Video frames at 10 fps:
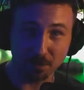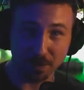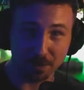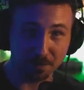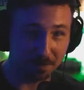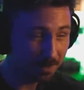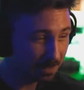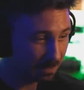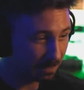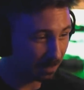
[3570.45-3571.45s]
Welcome,
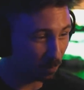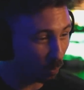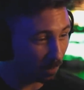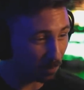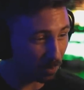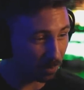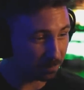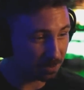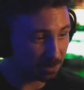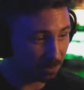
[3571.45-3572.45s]
a warm welcome
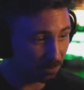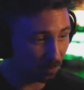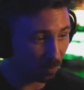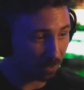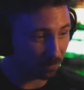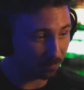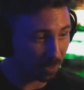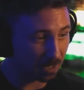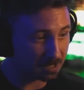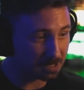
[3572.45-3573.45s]
to you, Wild
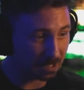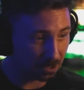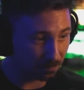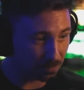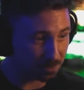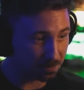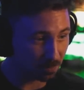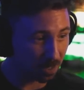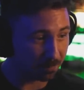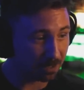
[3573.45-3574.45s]
Fox. Thank you for
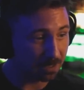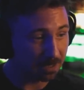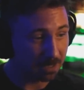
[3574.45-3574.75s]
subscribing.